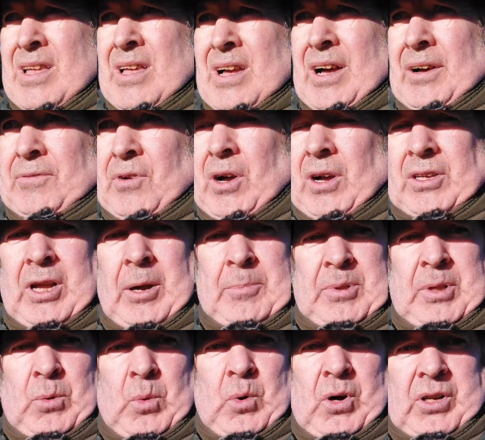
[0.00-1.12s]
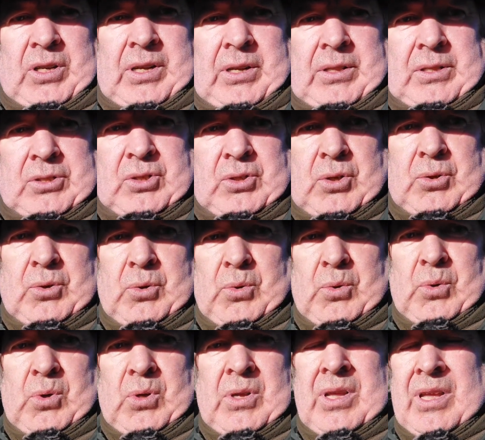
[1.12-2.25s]
I've got a couple of watercolours to
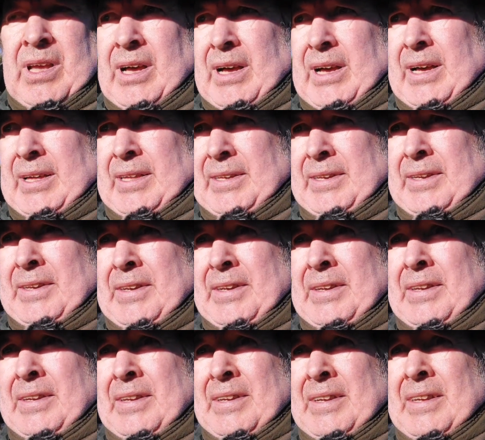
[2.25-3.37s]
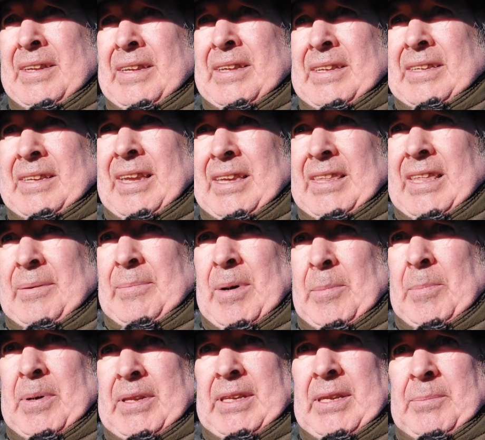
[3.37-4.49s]
do and get them
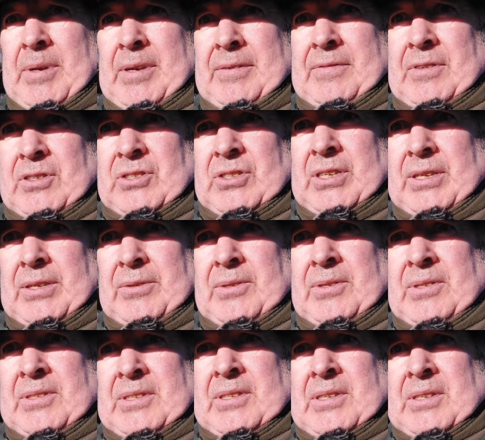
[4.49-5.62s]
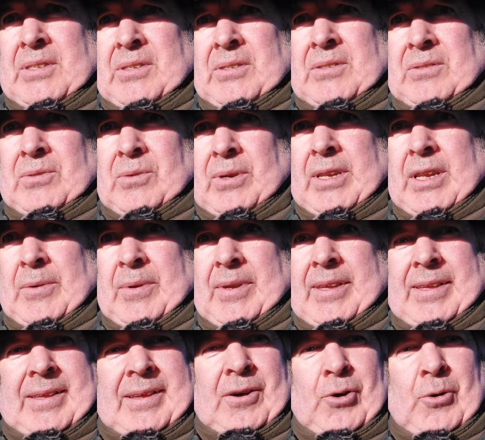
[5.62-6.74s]
up on eBay for sale. So anyway,
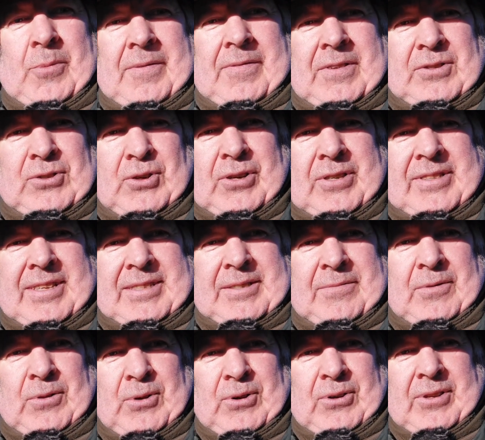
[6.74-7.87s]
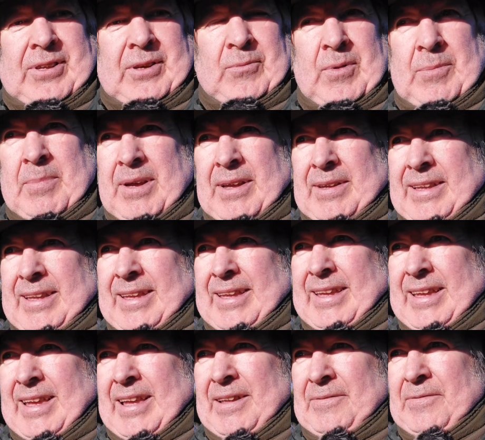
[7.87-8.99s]
I hope you've enjoyed this vlog. A wee bit
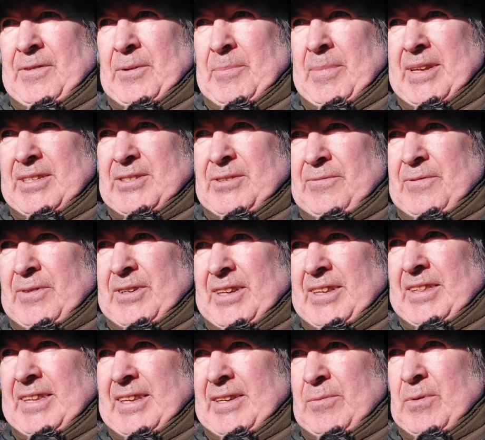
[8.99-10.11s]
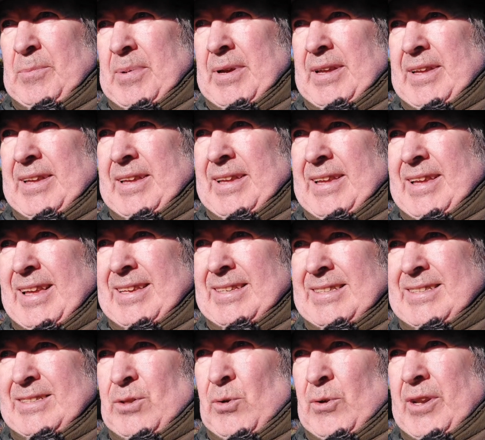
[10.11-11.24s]
information for you there, a wee bit
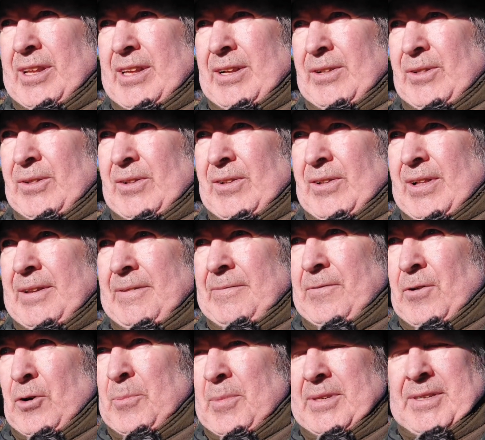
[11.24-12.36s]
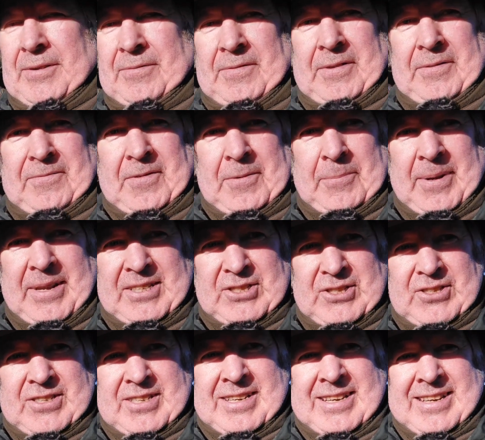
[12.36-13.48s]
historical, informative information.